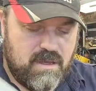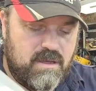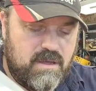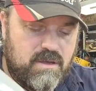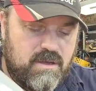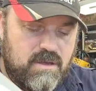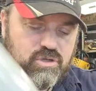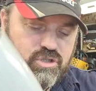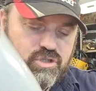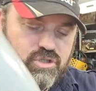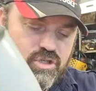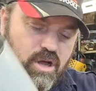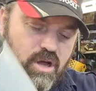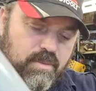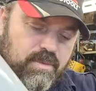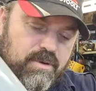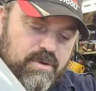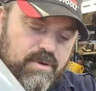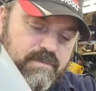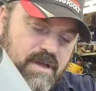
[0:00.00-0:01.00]
good
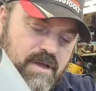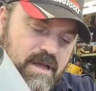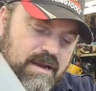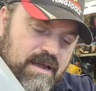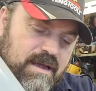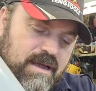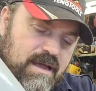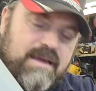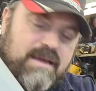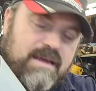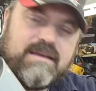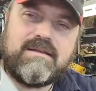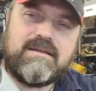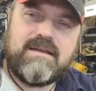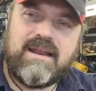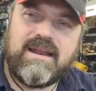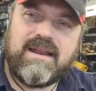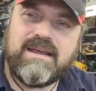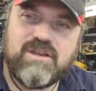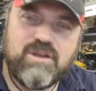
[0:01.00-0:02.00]
job. I
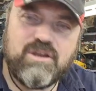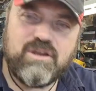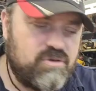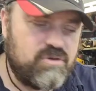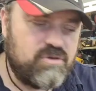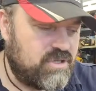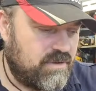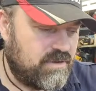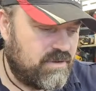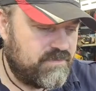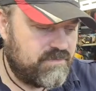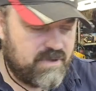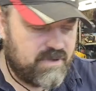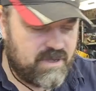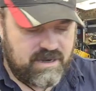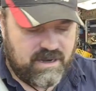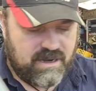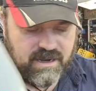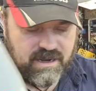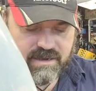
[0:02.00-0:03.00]
like new stuff, and
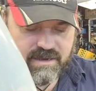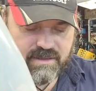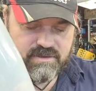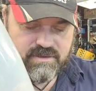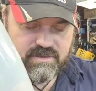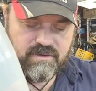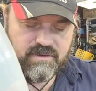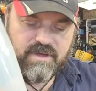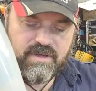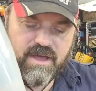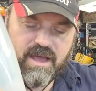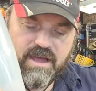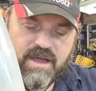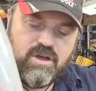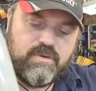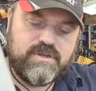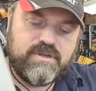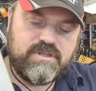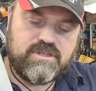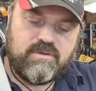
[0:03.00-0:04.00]
I like stuff that I
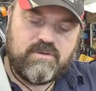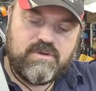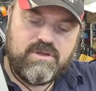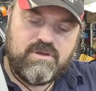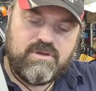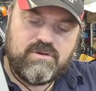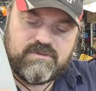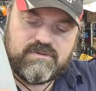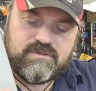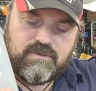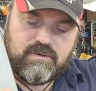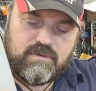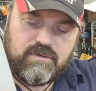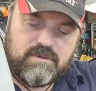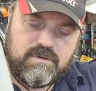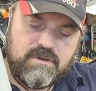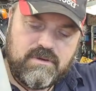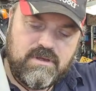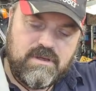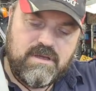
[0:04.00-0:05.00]
know is going to be useful
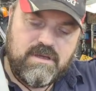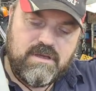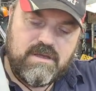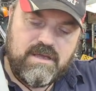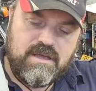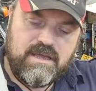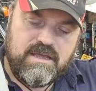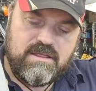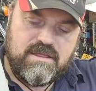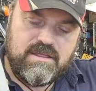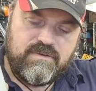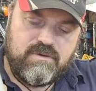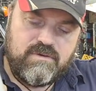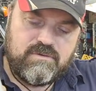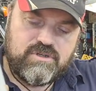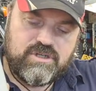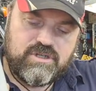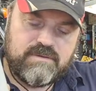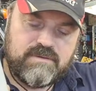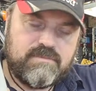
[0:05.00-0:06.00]
in the
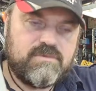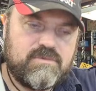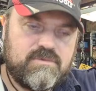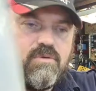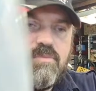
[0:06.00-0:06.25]
future. So we'll